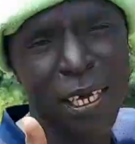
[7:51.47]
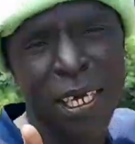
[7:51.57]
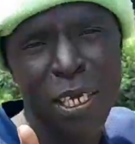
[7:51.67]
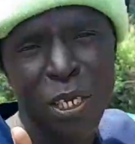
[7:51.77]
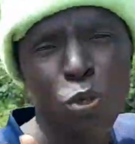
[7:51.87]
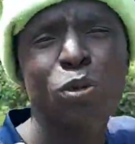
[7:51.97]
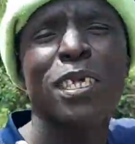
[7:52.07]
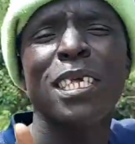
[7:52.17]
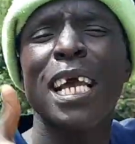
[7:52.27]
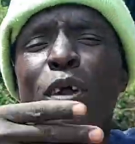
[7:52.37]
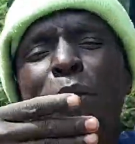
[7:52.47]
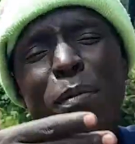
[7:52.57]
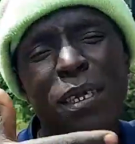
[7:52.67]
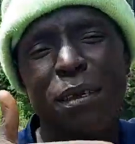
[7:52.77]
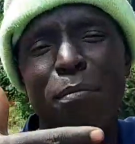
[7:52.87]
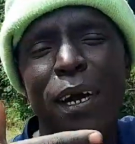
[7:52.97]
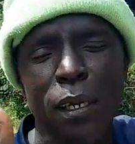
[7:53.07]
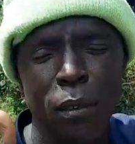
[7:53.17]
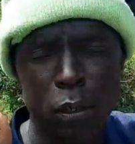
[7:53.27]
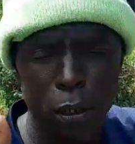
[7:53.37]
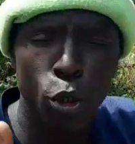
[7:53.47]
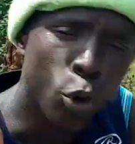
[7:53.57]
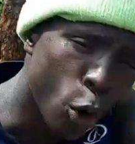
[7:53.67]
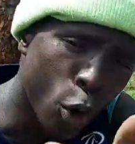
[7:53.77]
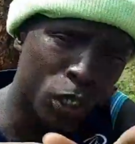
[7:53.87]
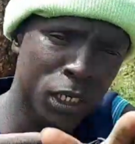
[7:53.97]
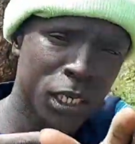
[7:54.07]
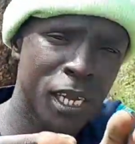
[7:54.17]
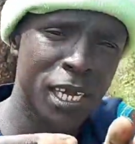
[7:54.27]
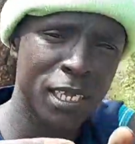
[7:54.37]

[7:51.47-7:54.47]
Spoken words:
So you see Hello Baby in the sokoni, guys.